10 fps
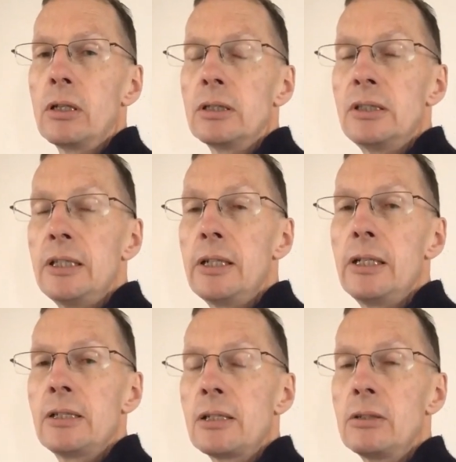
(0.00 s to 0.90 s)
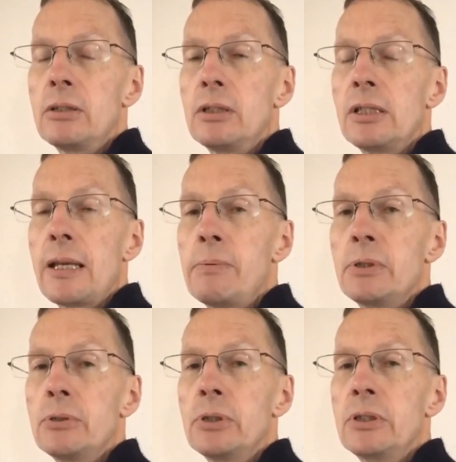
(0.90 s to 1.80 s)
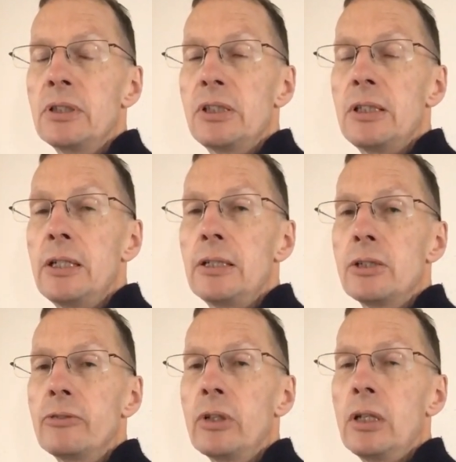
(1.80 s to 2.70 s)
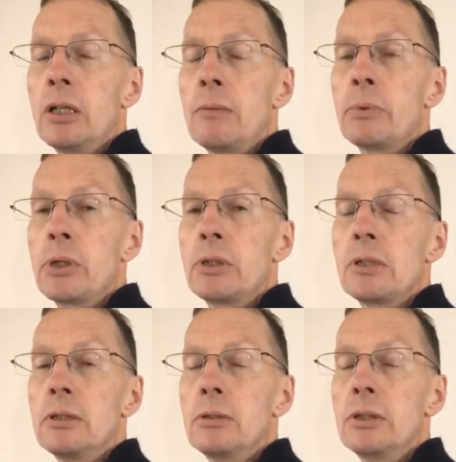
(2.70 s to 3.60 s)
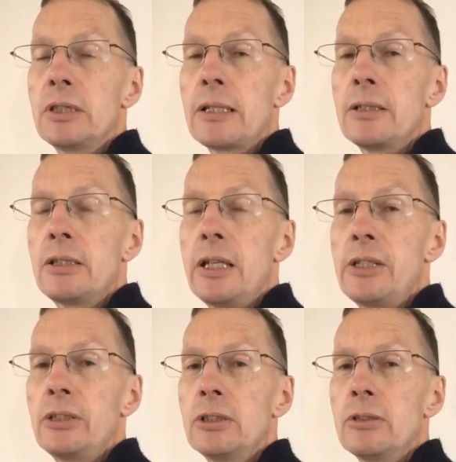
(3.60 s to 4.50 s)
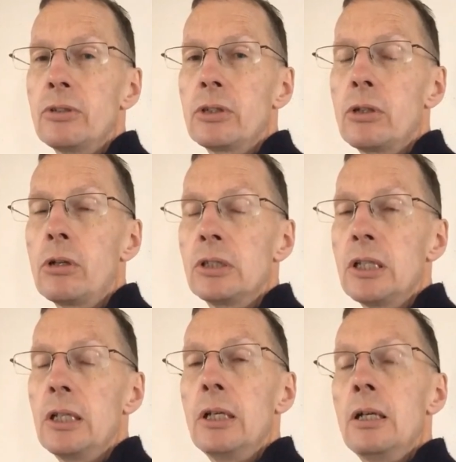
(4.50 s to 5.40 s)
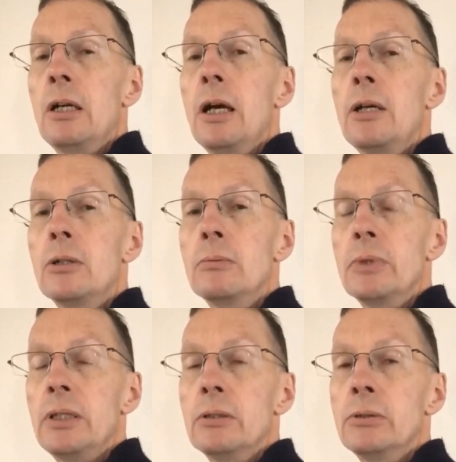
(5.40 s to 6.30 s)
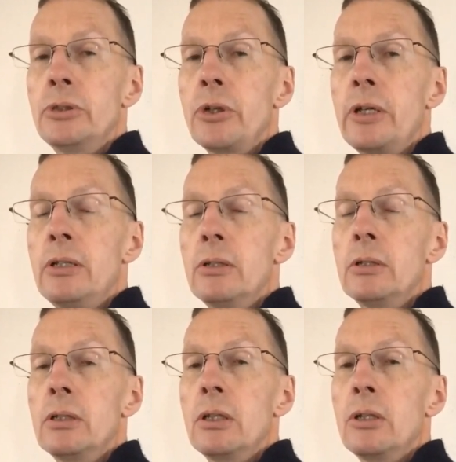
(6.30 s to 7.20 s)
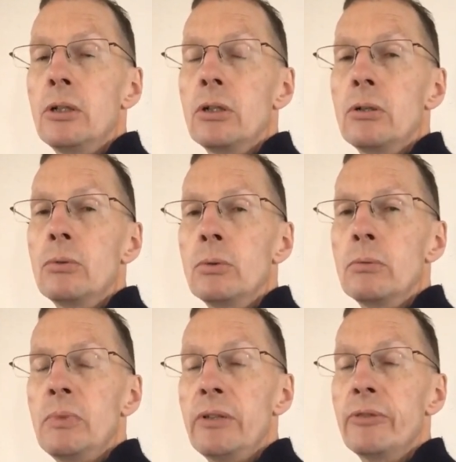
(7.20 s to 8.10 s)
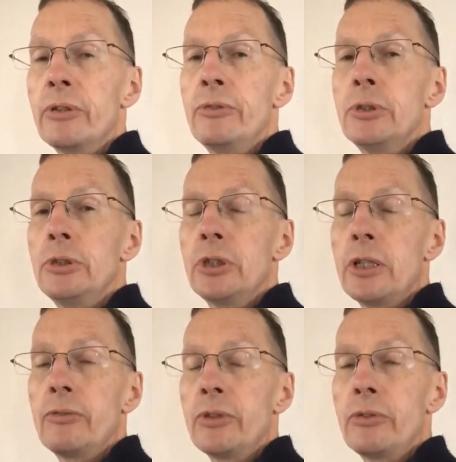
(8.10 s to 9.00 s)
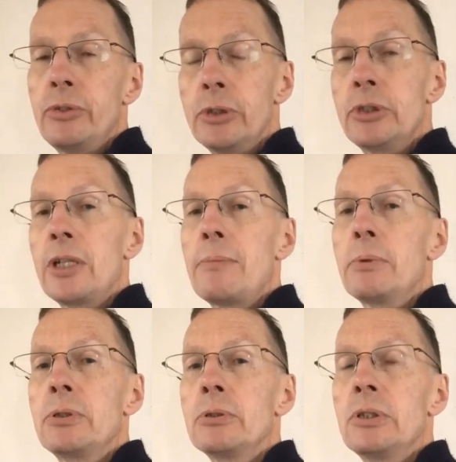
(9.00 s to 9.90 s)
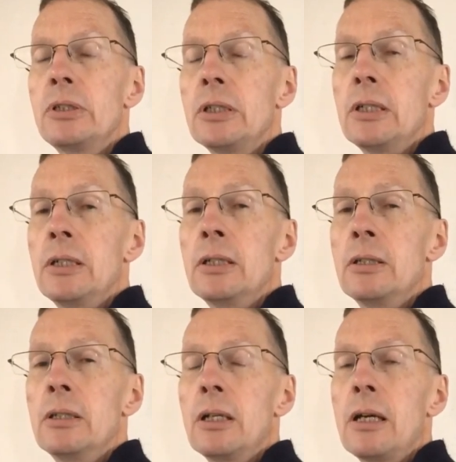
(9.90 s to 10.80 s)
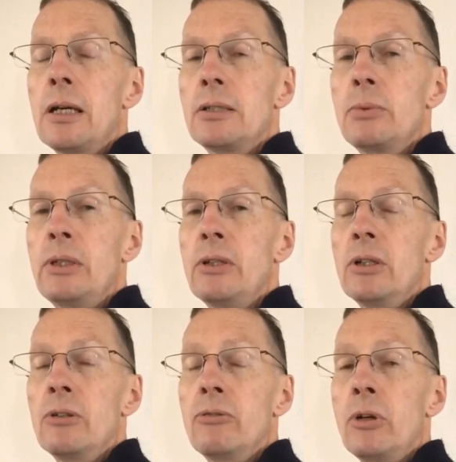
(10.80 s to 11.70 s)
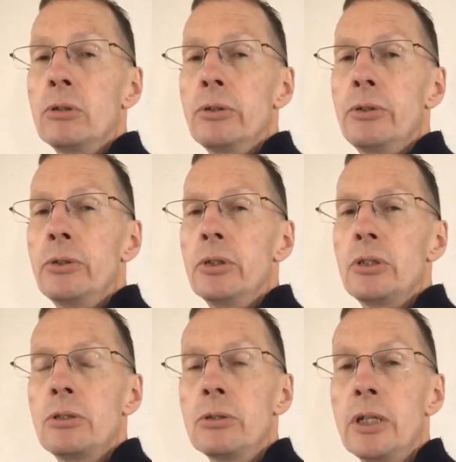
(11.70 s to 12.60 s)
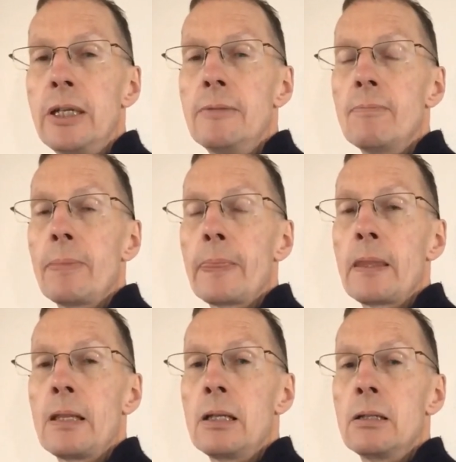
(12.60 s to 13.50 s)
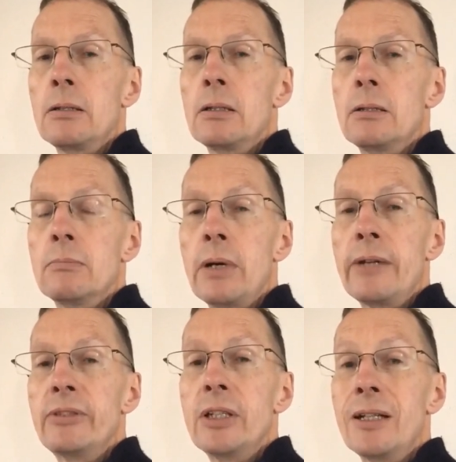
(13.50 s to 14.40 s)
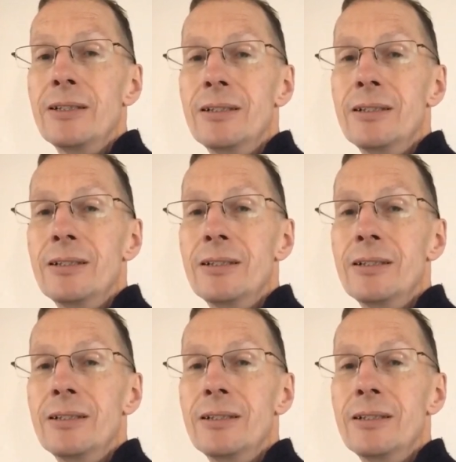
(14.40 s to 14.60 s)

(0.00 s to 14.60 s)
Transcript: series and this episode in this series of A Protestant Looks at the Stations of the Cross. I hope that you'll join me for future for the future episodes as we follow through the story. Bye for now.